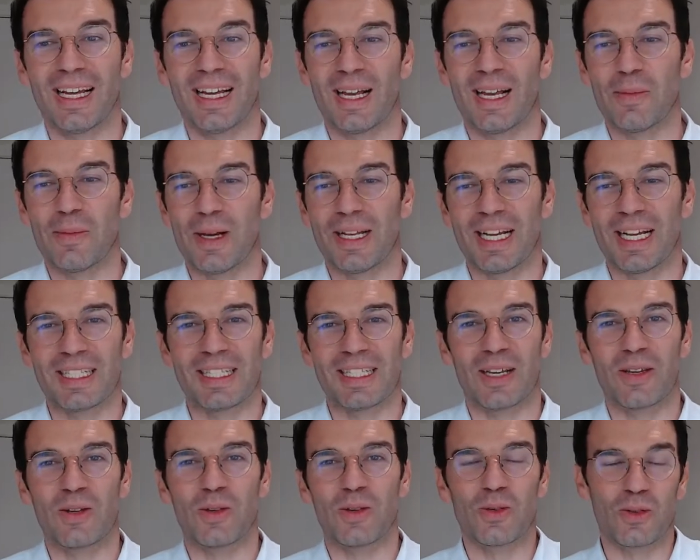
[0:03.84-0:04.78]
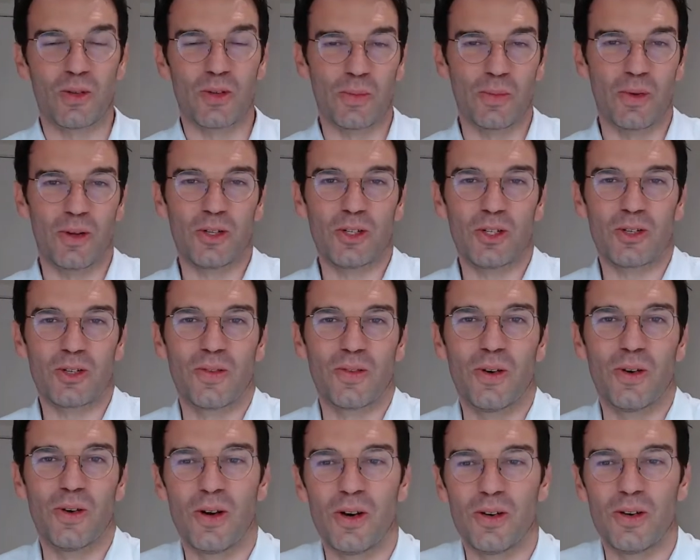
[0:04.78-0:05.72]
Albana. Thank you so much
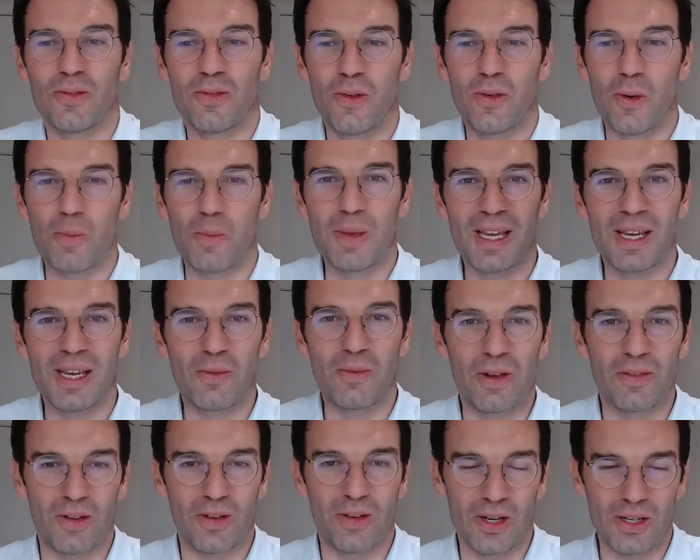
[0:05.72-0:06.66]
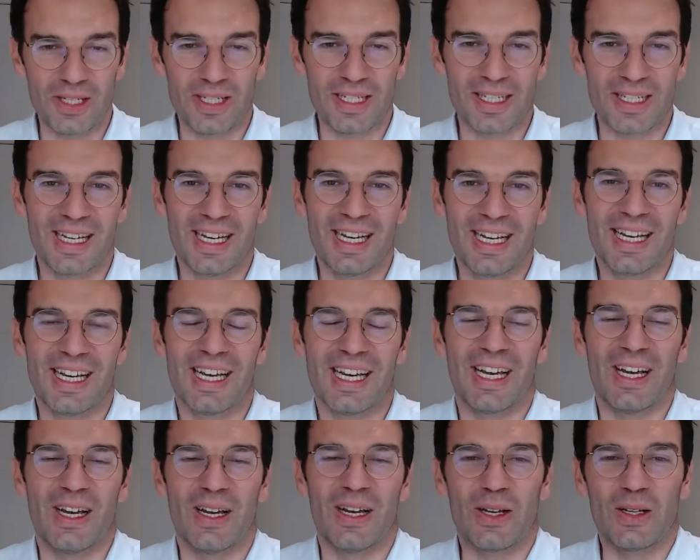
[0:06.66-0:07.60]
for being with us
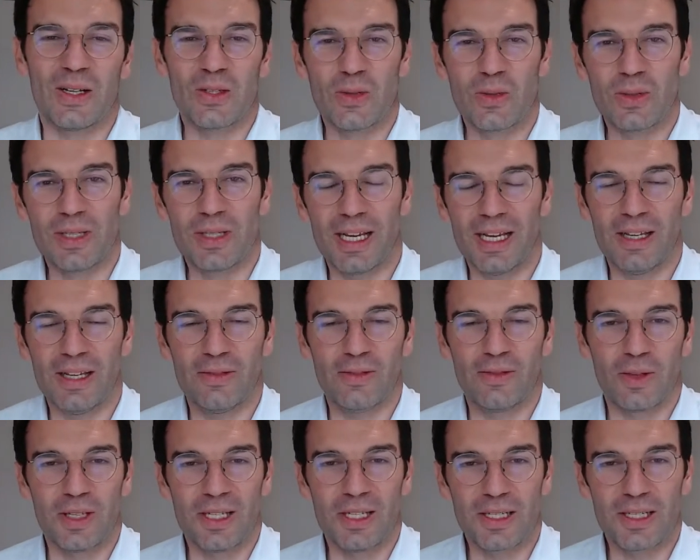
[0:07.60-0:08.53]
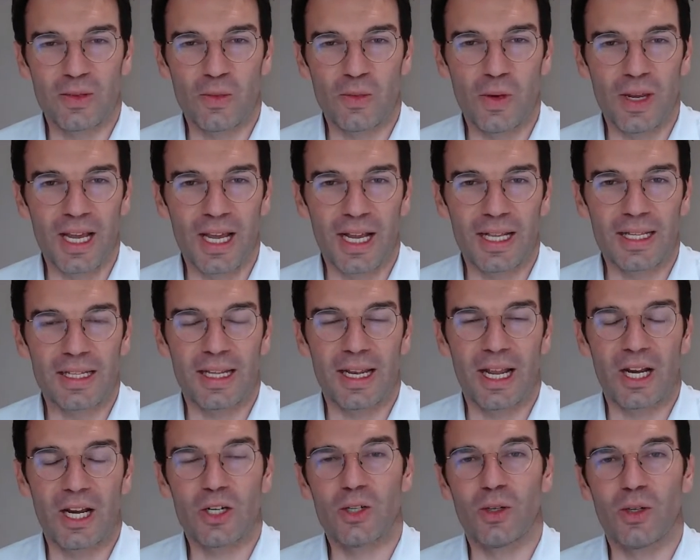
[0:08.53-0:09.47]
today for this WiiA
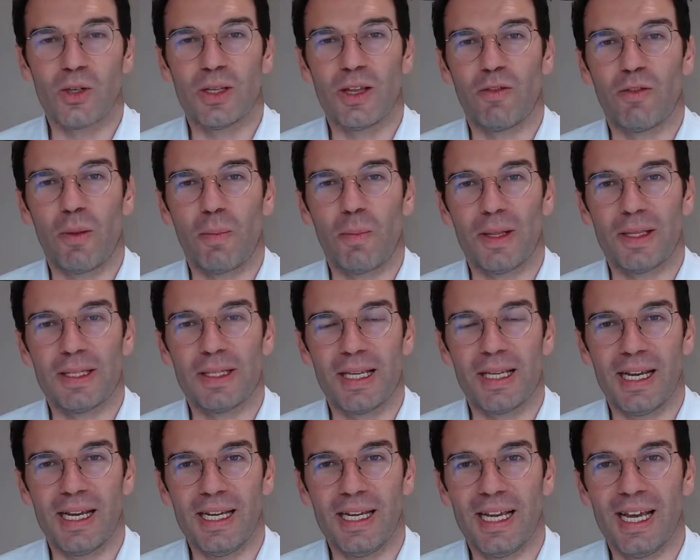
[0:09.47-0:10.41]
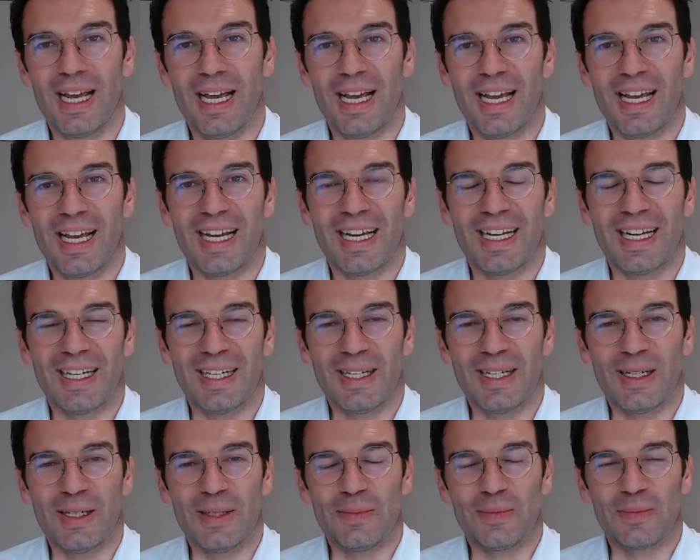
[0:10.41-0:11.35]
International Development Day.
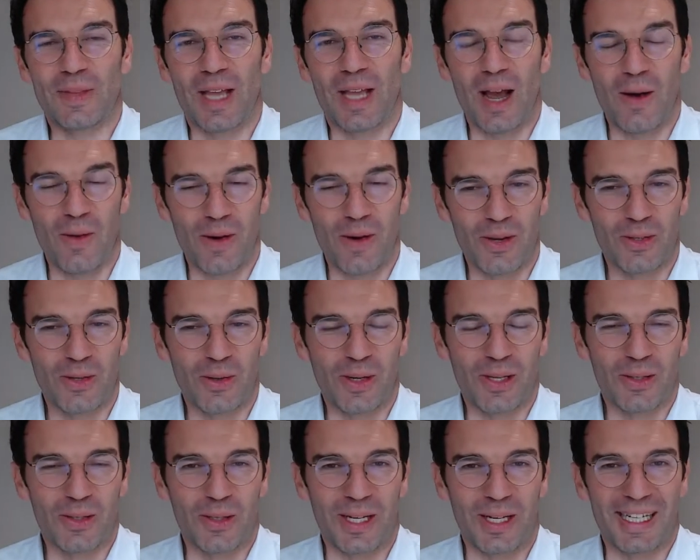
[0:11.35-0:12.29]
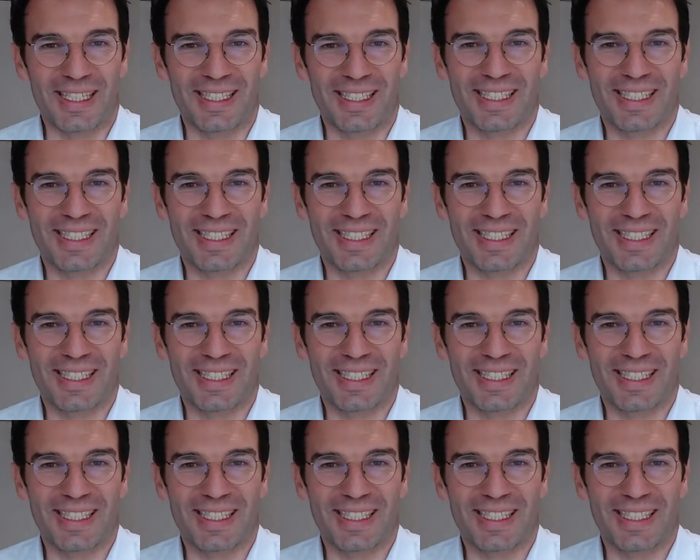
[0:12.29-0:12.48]
How are you doing today?